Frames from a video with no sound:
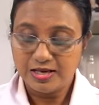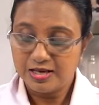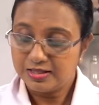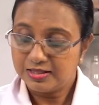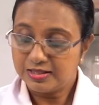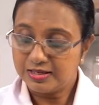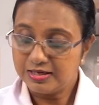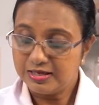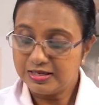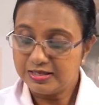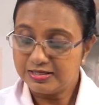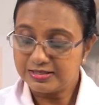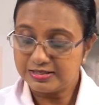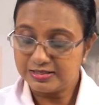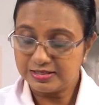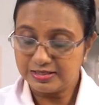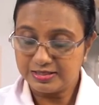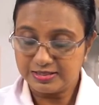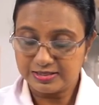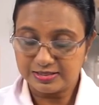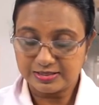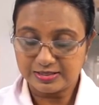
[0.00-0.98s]
The
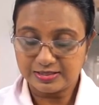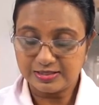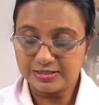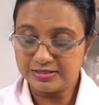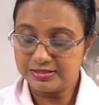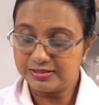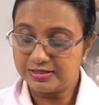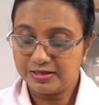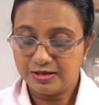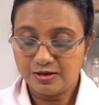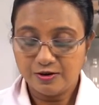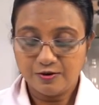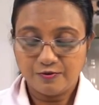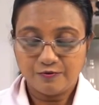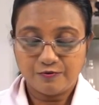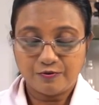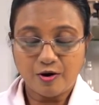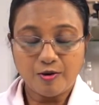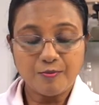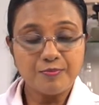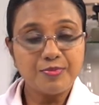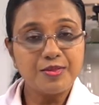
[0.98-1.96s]
distances
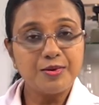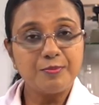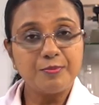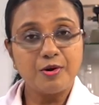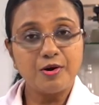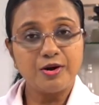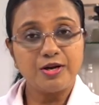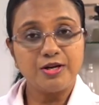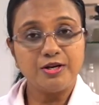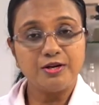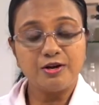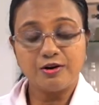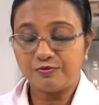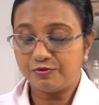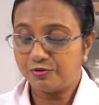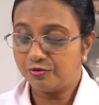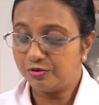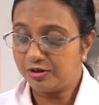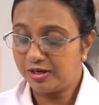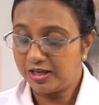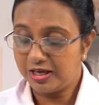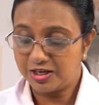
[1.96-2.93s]
from the point of
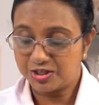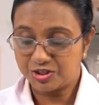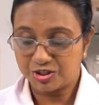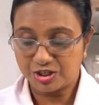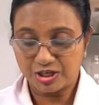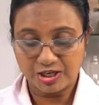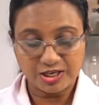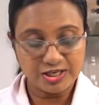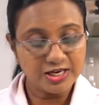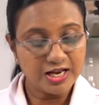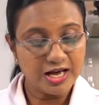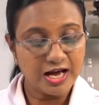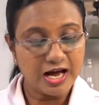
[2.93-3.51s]
rotation